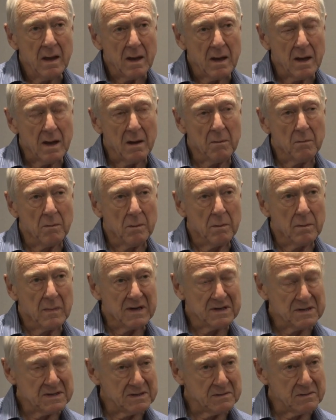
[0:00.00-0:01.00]

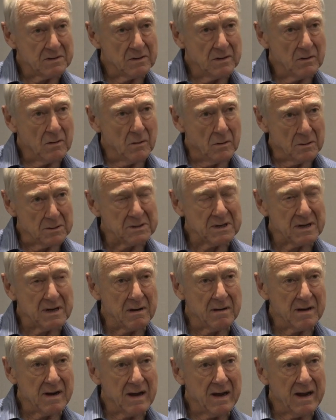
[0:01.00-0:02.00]
must
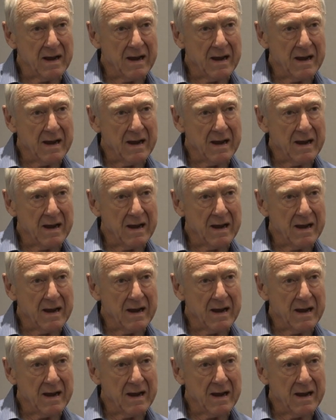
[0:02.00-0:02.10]
also